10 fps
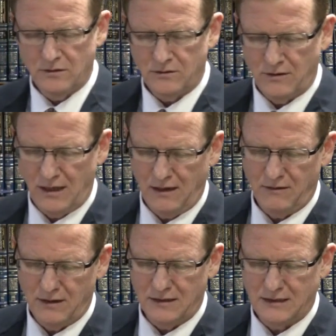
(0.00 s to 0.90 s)
So
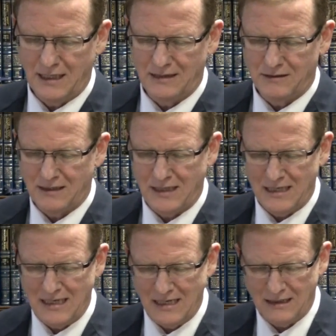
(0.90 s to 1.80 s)
then they said,
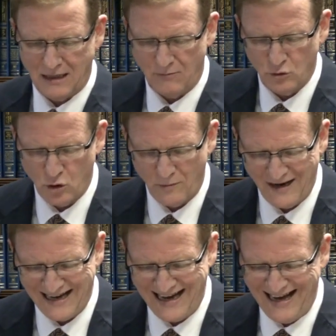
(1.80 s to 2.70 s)
Talmud
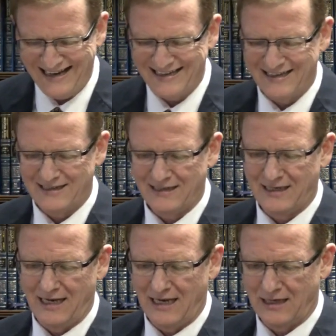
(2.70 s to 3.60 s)
lomar, ach
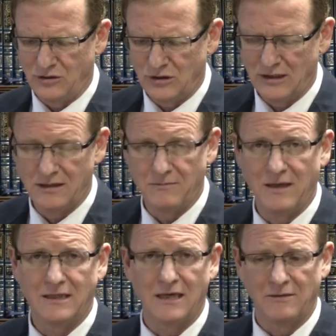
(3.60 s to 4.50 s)
chilek, and you see it in
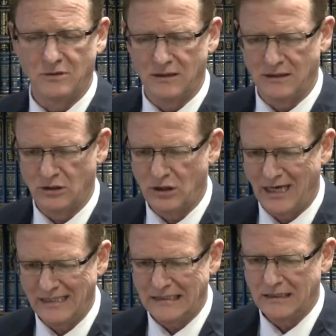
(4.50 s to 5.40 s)
many times in the
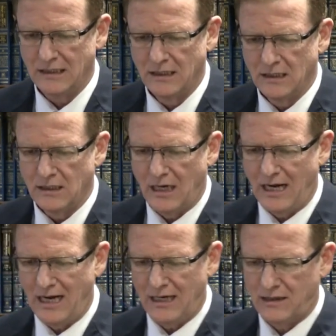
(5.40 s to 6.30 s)
Shas.
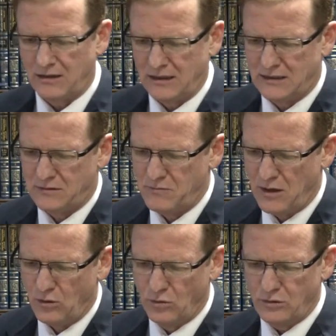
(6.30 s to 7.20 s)
Ach, it's
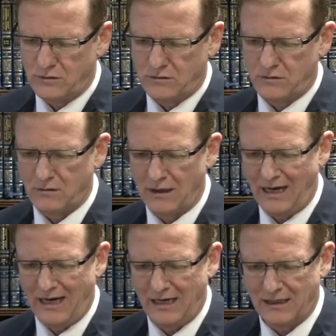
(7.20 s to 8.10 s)
mi'ut.
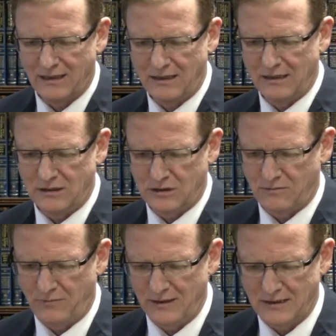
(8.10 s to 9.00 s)
Ach is
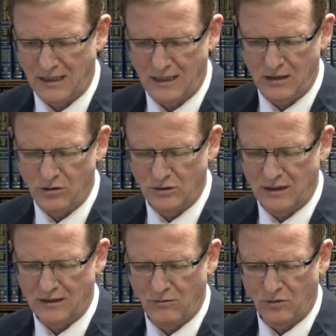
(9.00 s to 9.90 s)
basically
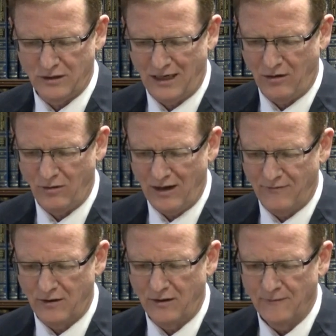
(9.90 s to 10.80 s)
using the word
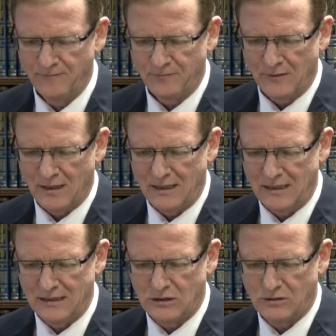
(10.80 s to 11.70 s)
however,
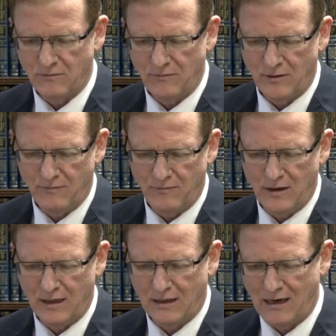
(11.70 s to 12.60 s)
is
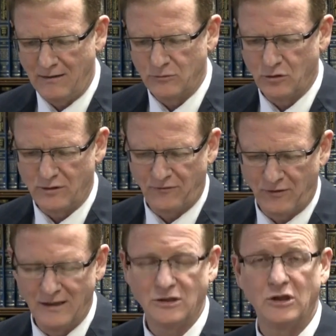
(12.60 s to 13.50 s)
come to
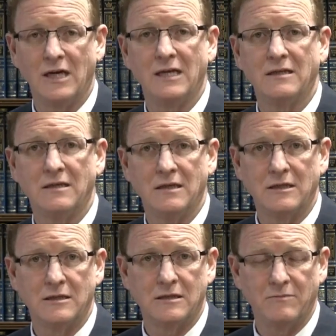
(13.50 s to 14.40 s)
differentiate.
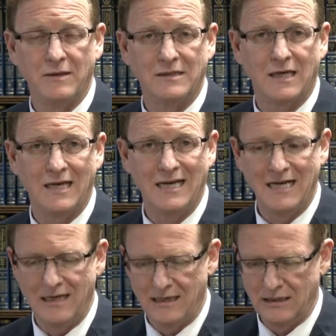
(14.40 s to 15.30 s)
It's basically